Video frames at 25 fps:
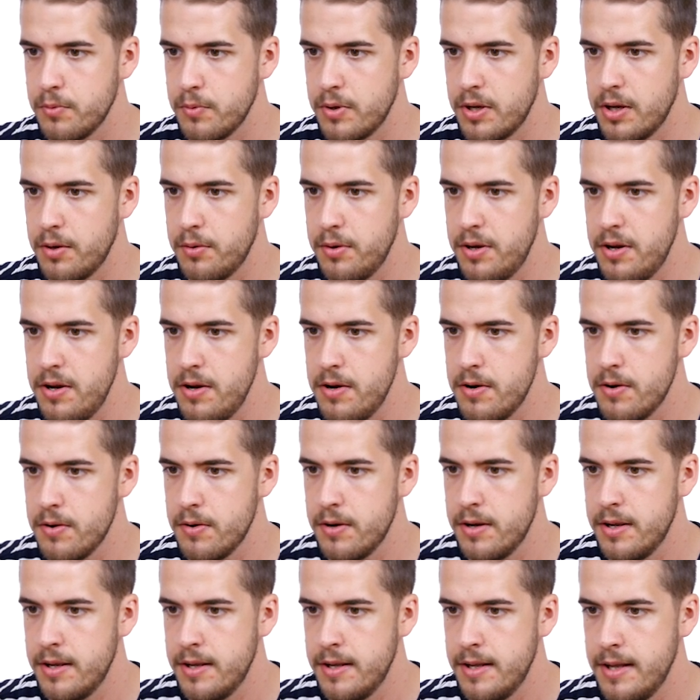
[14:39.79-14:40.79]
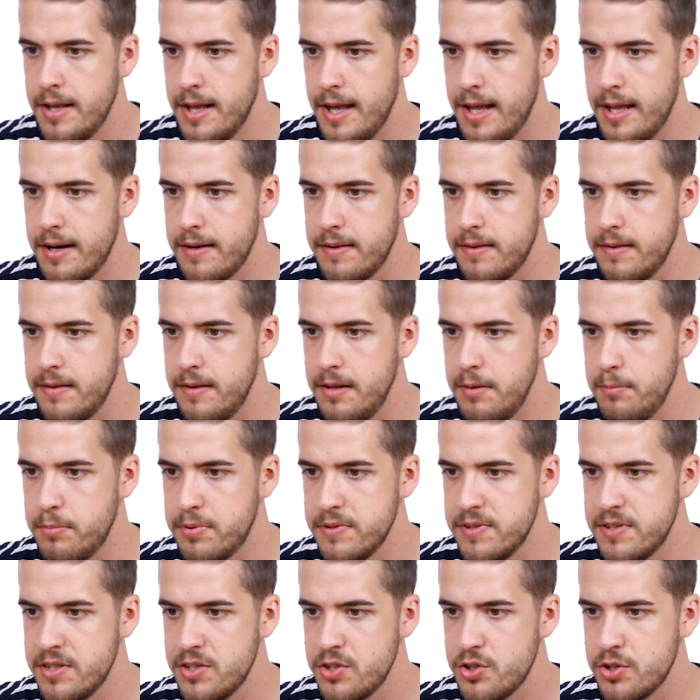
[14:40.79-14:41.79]
go here at the
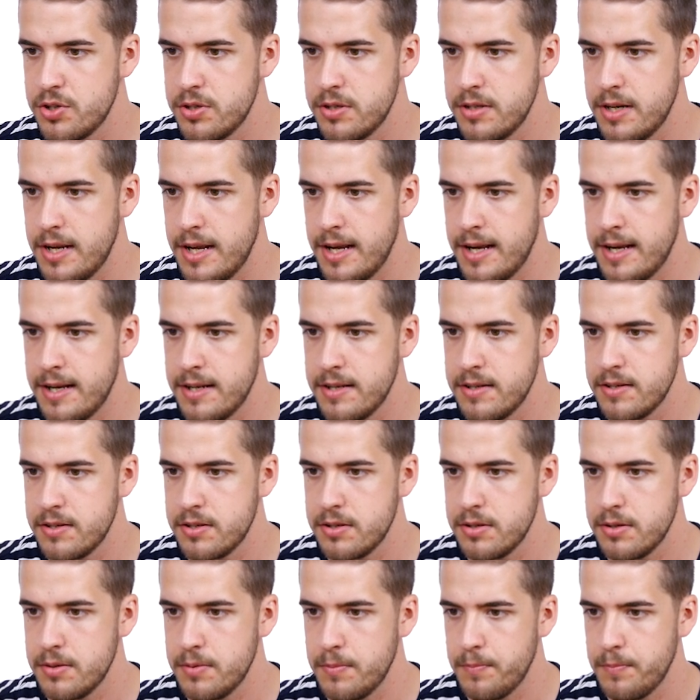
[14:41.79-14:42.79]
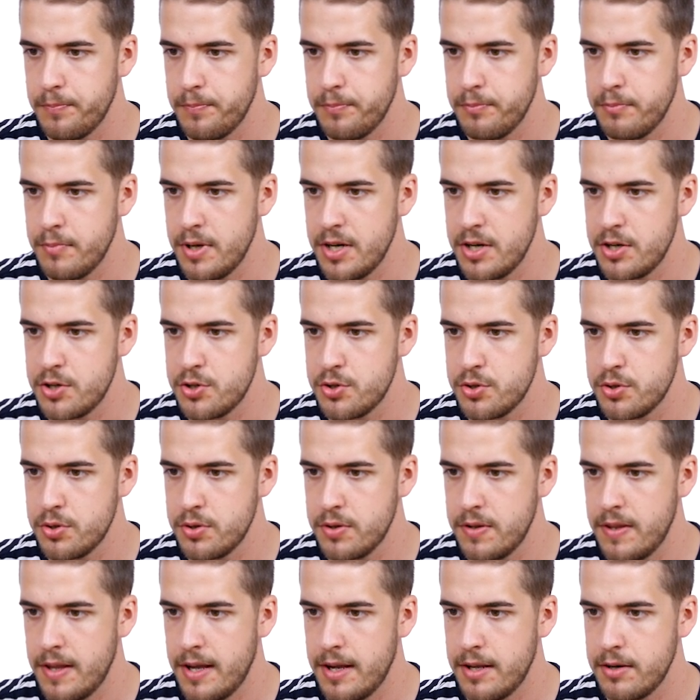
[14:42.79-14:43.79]
position and make
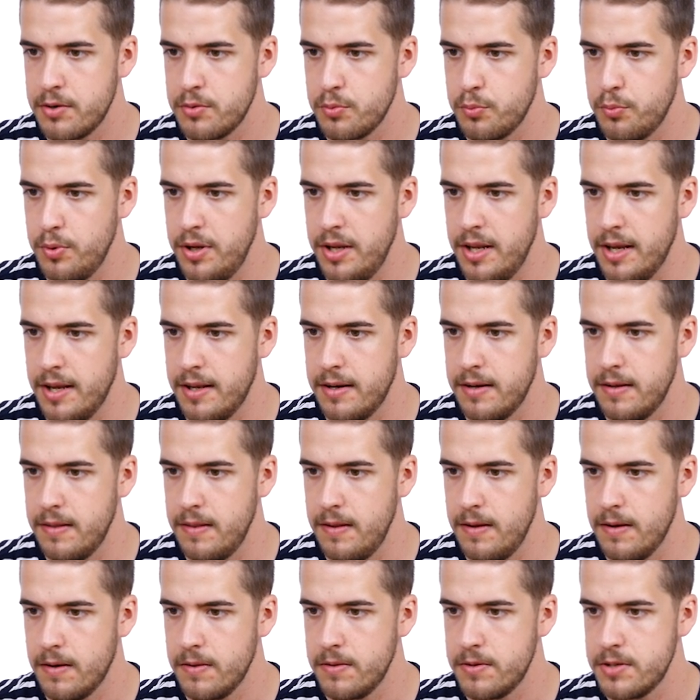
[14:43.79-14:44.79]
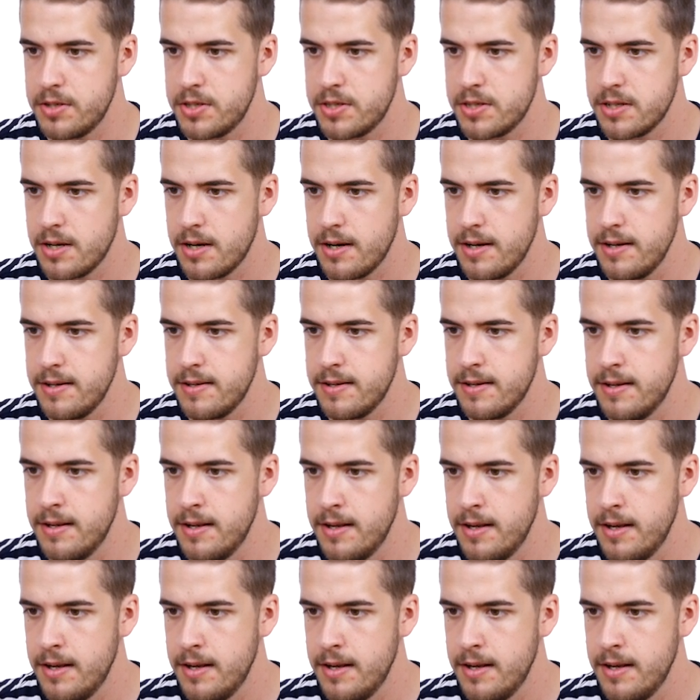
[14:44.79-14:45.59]
sure that we edit the other side,